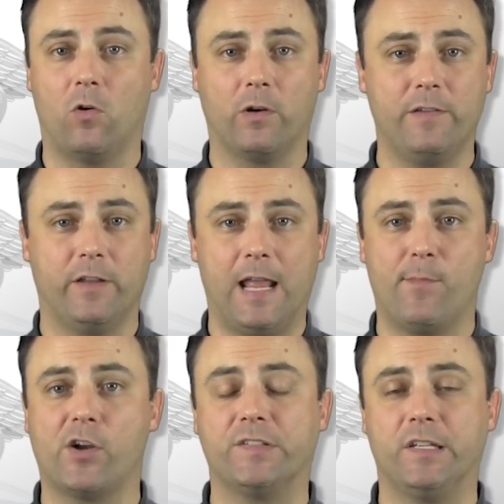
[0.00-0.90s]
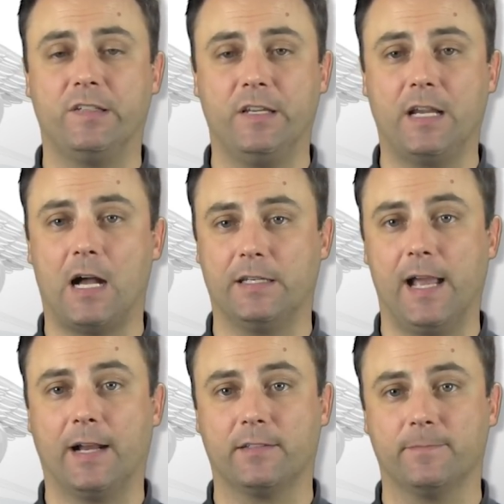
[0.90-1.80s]
or even MRCC
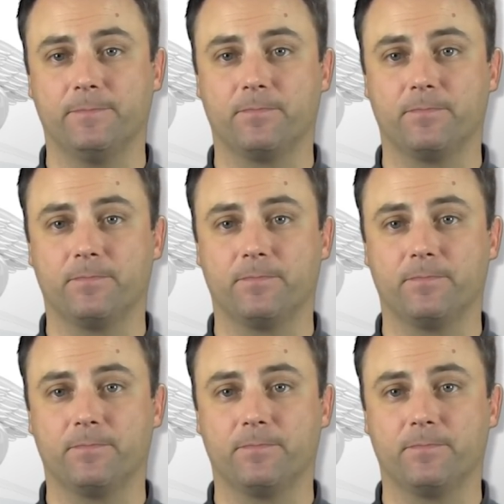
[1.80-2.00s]
contact.